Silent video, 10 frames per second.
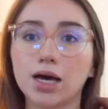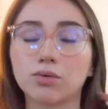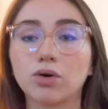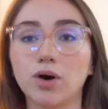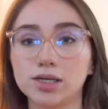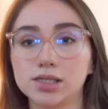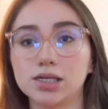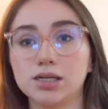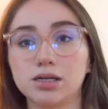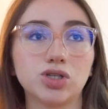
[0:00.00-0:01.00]

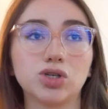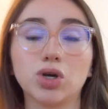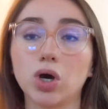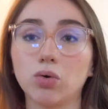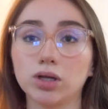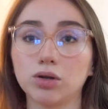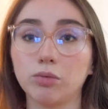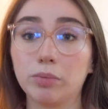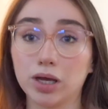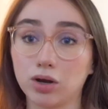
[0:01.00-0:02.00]
requested to go a little
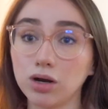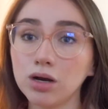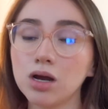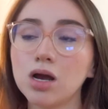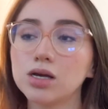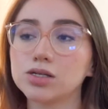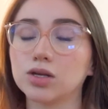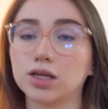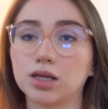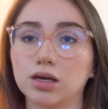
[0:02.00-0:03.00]
bigger so
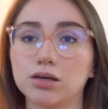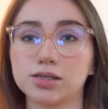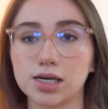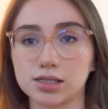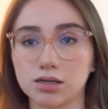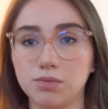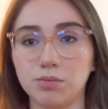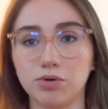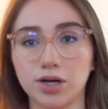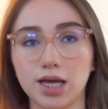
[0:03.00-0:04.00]
that the size could be
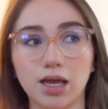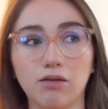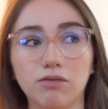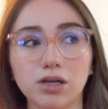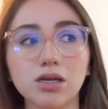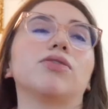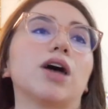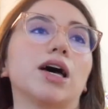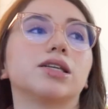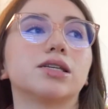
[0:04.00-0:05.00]
pretty even, and
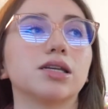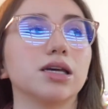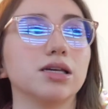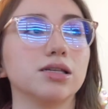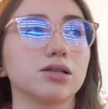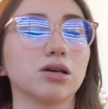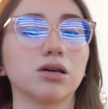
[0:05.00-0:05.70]
that is